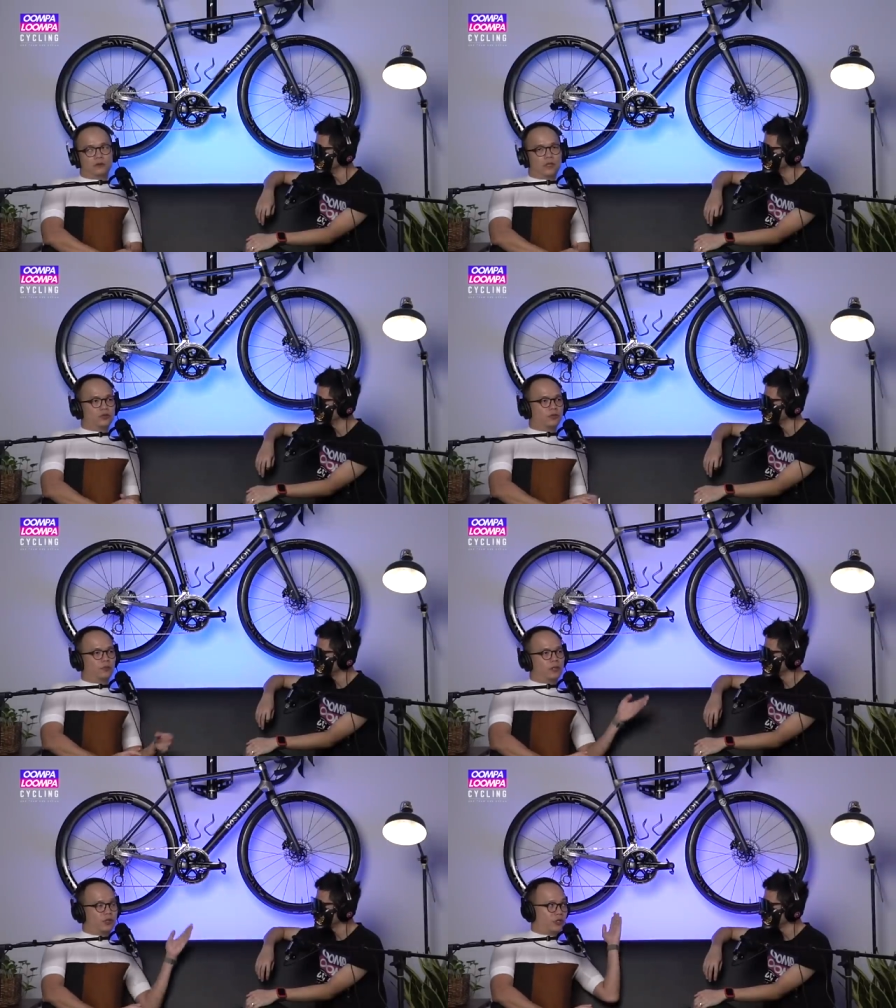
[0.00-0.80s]
Then
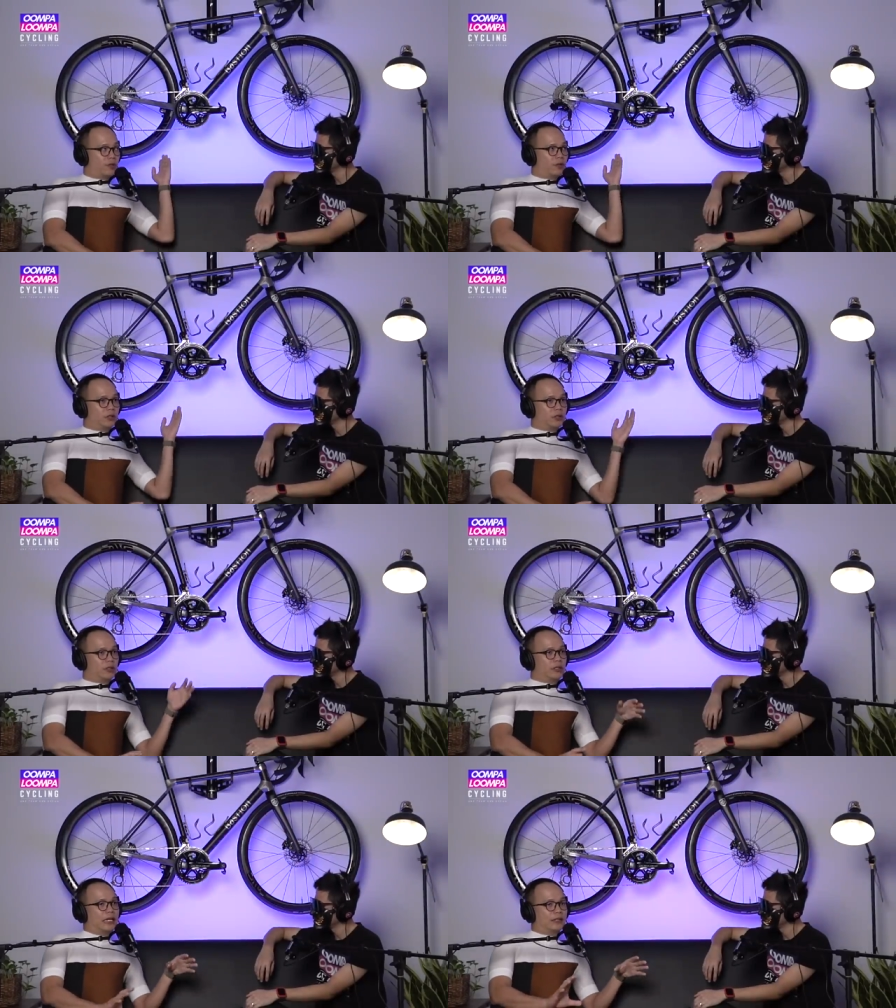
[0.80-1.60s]
Superleggera, the
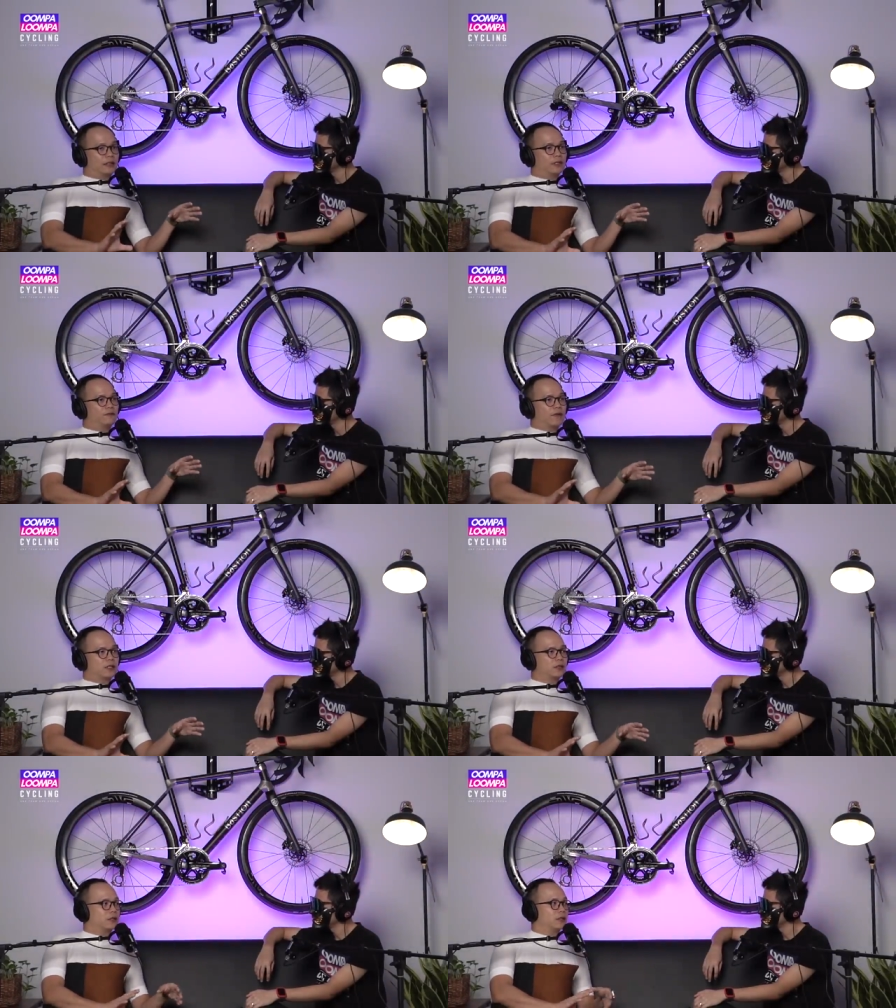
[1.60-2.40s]
lighter,
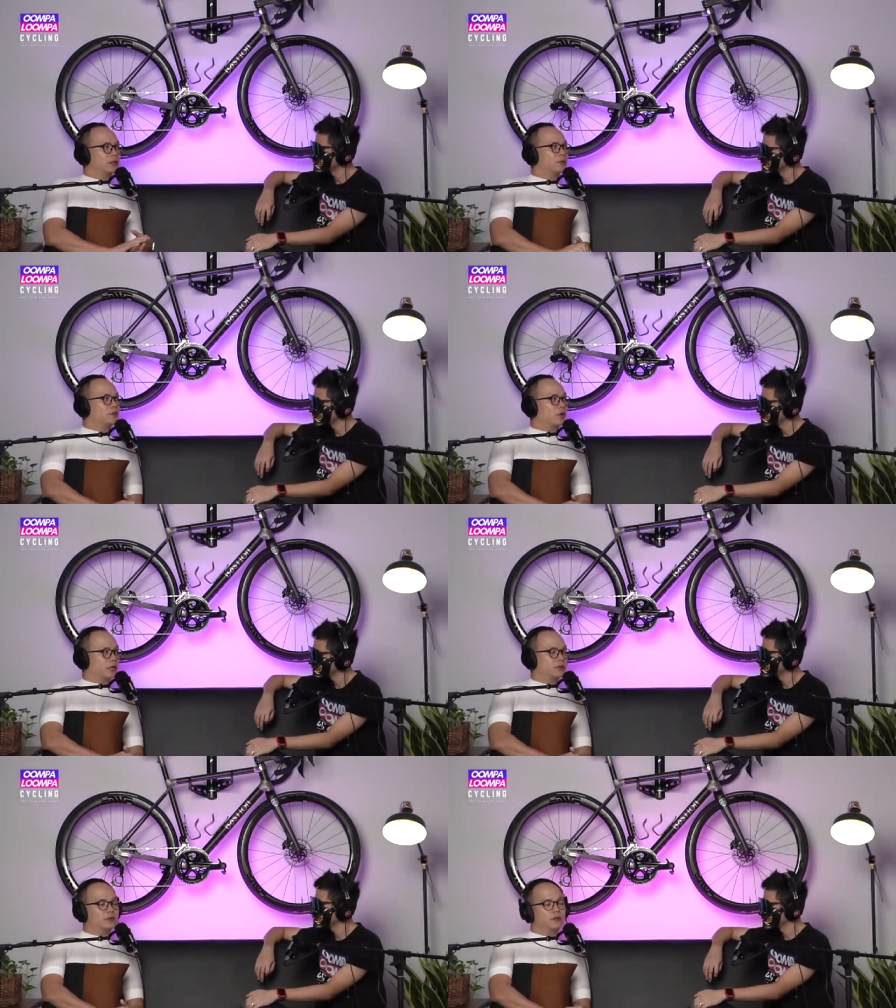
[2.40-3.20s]
faster
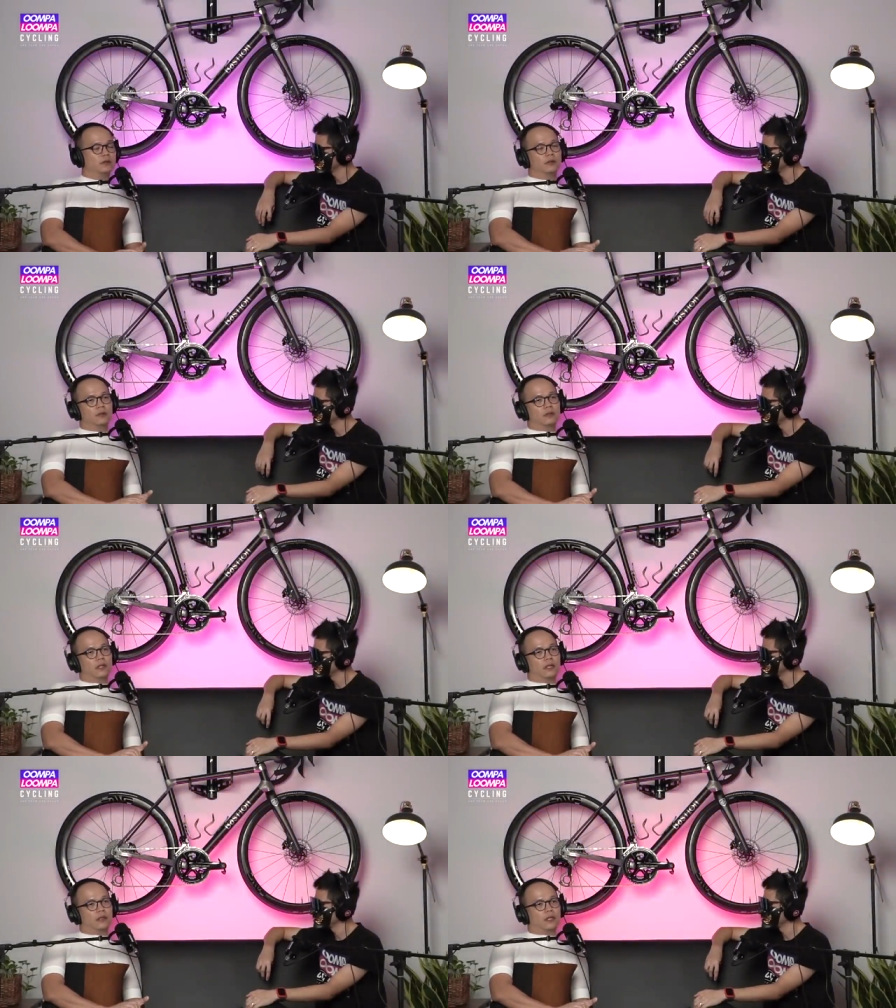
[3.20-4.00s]
one,
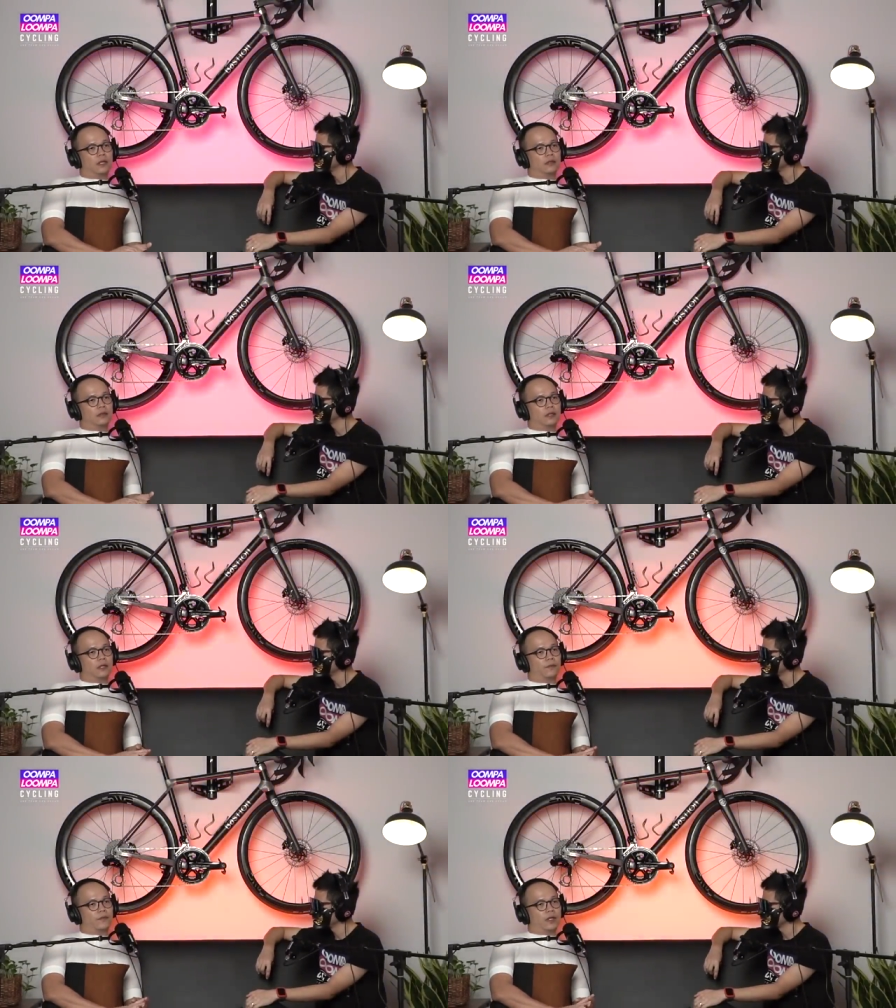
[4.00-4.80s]
and then
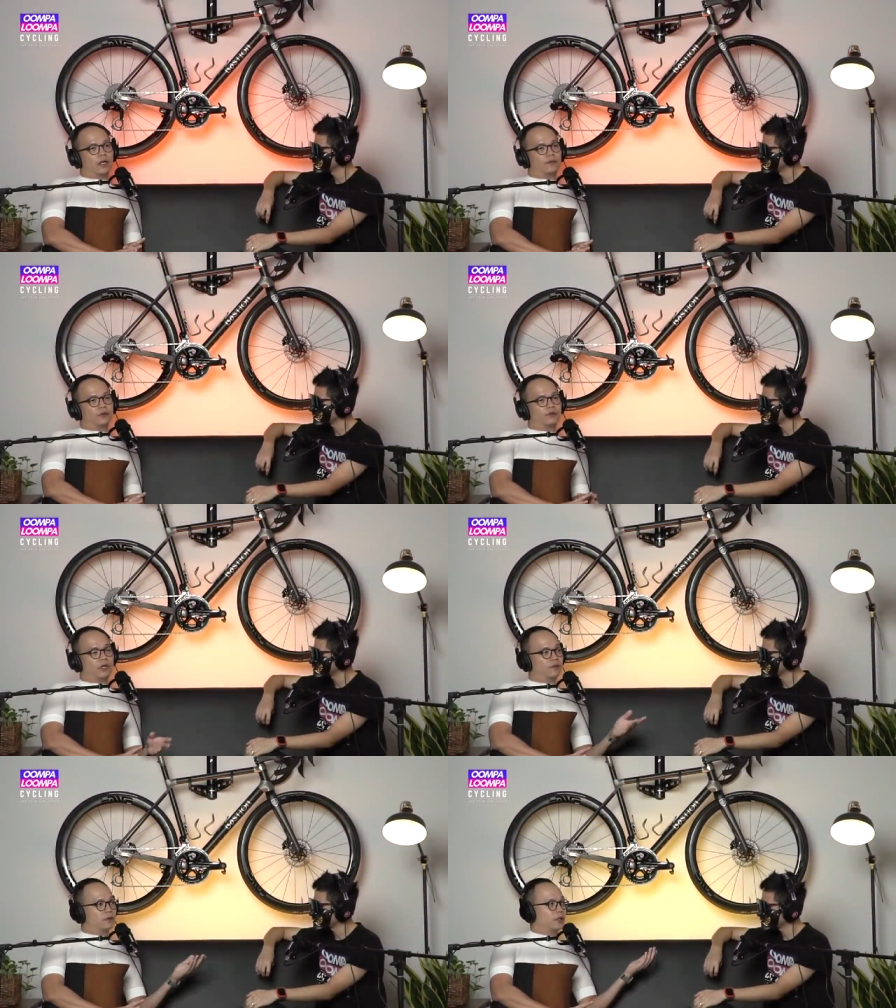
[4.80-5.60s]
um, they have a
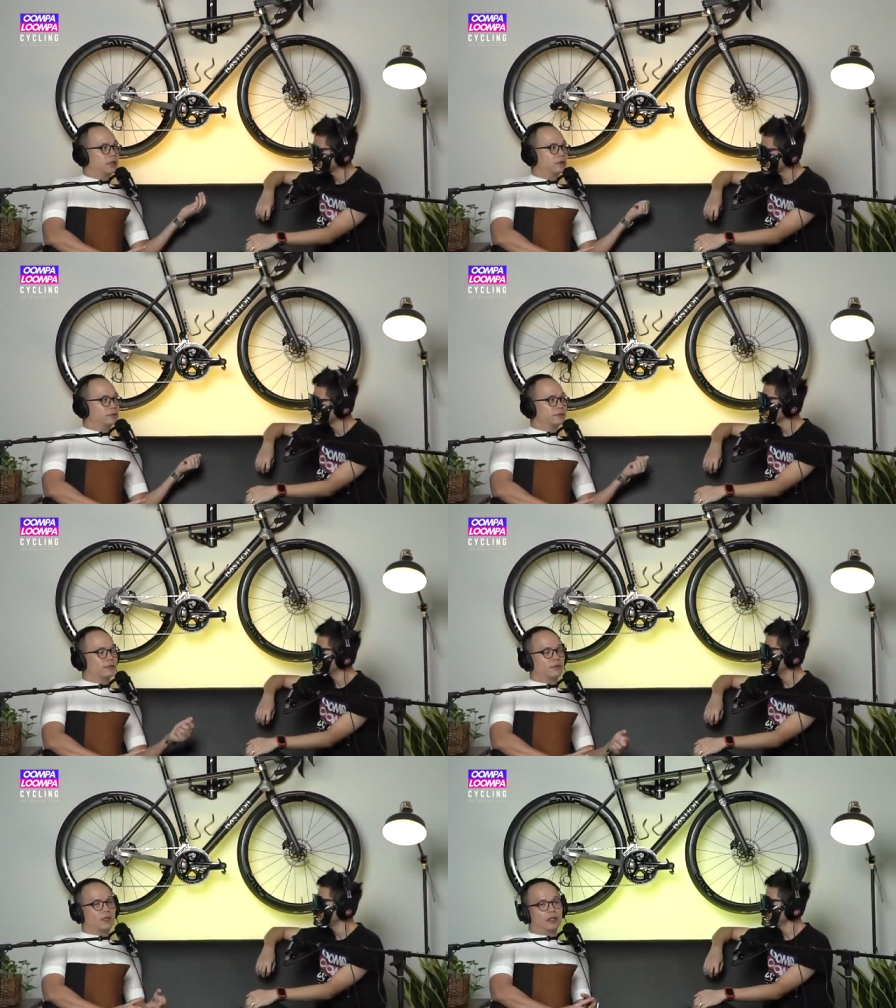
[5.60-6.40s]
gravel one,
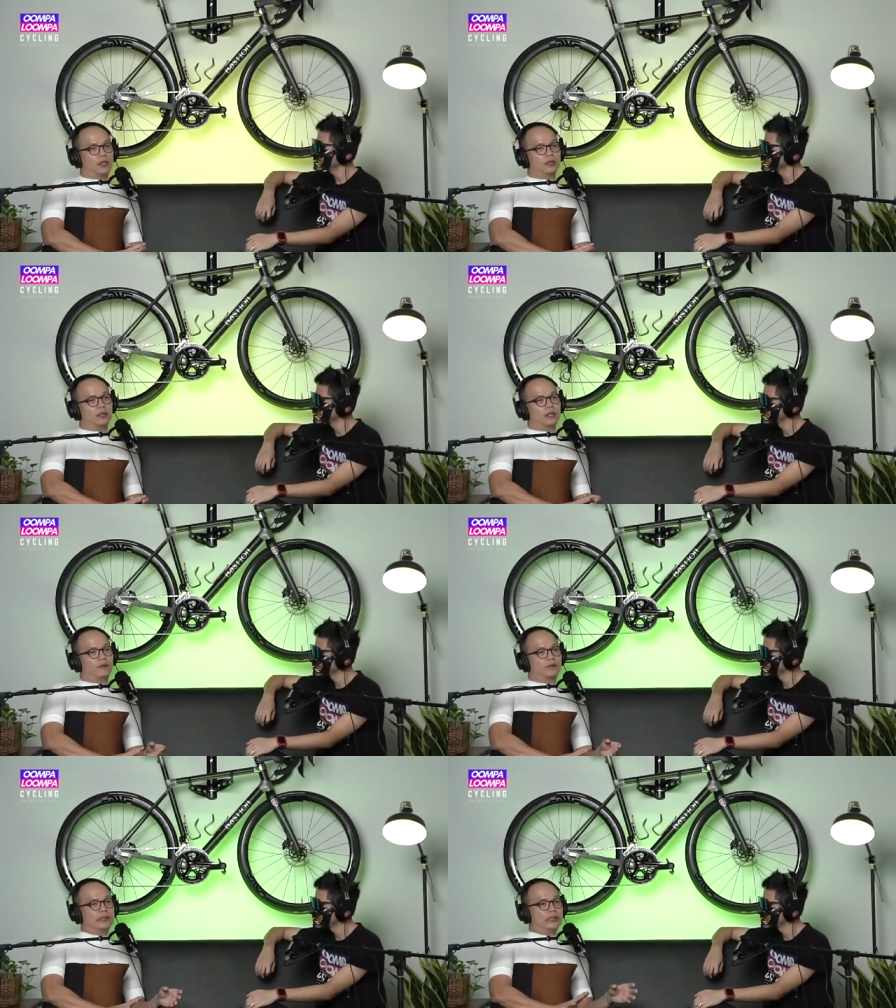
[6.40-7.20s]
and then they
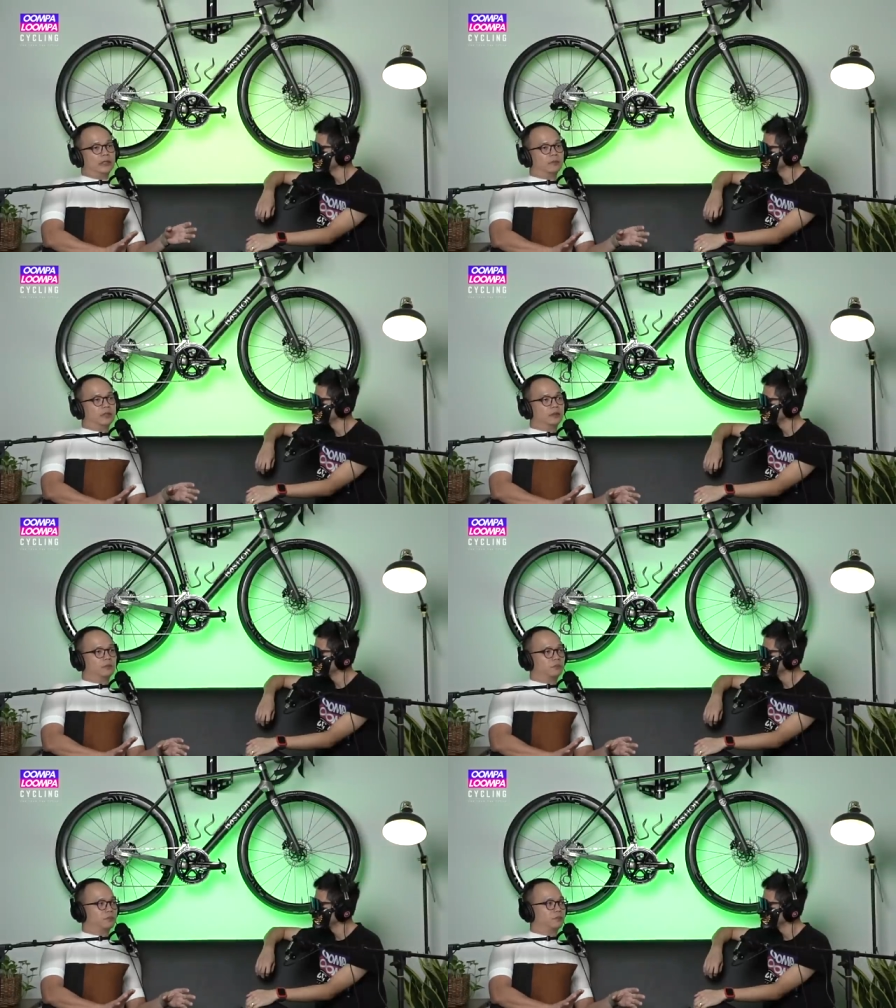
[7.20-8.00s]
have a
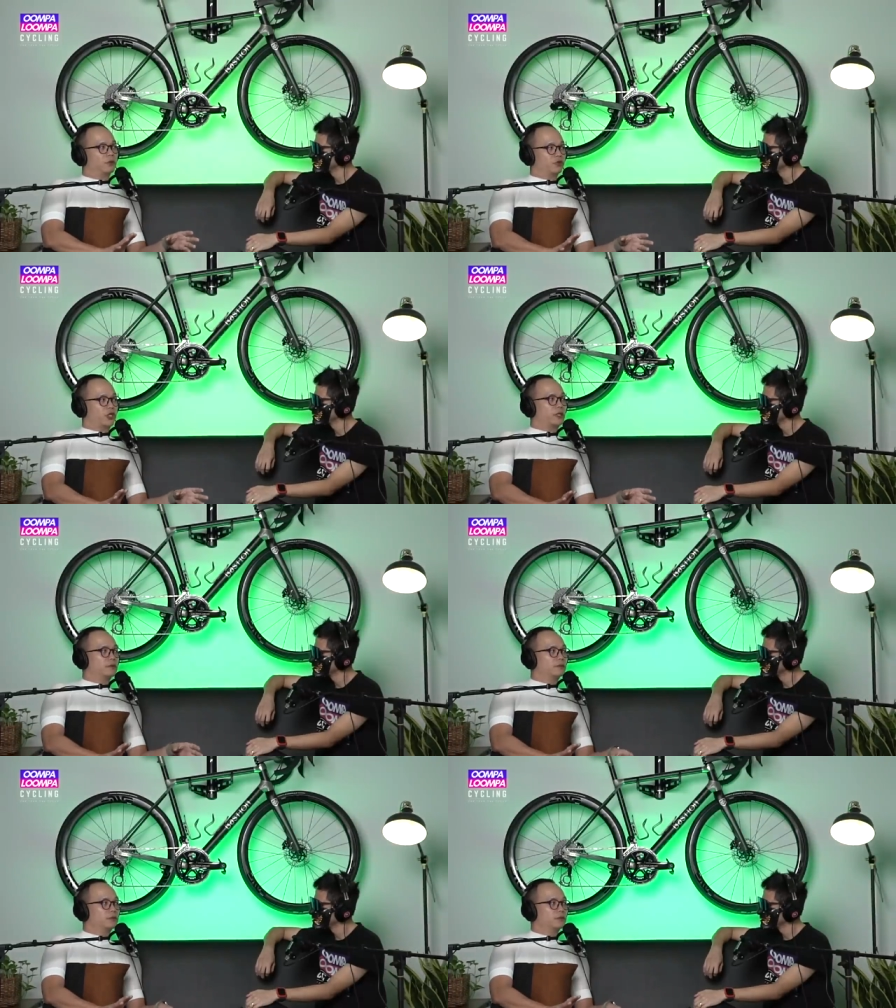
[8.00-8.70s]
demon project.